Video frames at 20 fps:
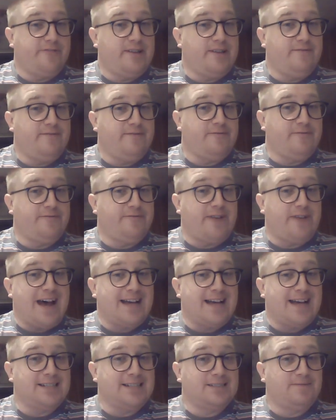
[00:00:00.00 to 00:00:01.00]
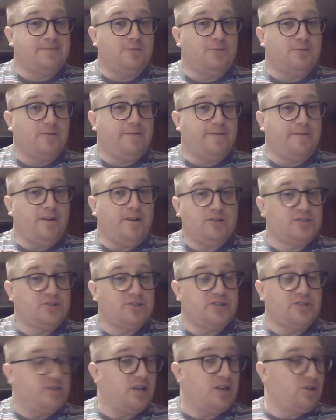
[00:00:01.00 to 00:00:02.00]
Even as for
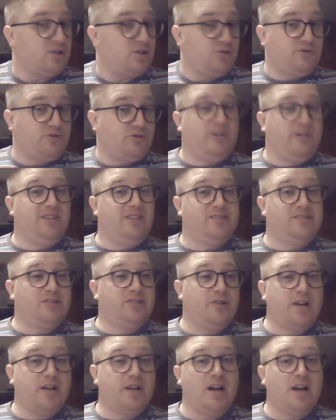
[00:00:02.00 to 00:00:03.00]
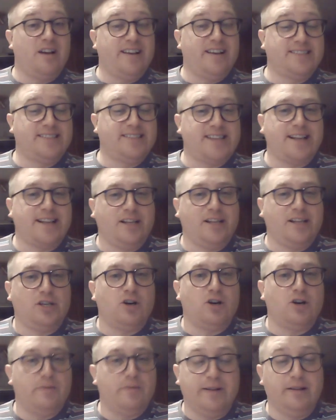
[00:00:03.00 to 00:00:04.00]
Foster's, I don't drink, so I can't exactly
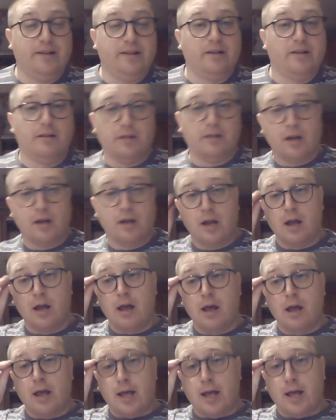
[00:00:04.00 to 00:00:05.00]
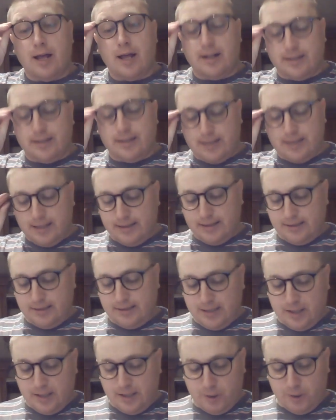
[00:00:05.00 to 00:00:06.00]
comment.
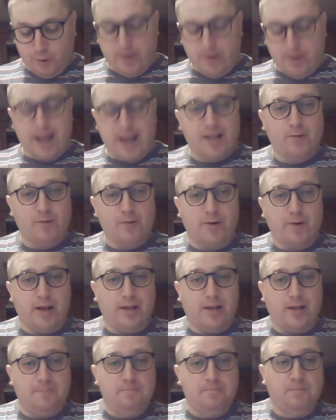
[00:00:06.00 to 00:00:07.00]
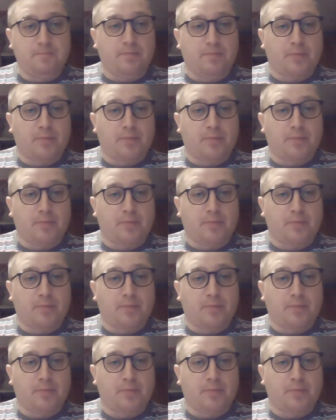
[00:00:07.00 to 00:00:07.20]
So anyway,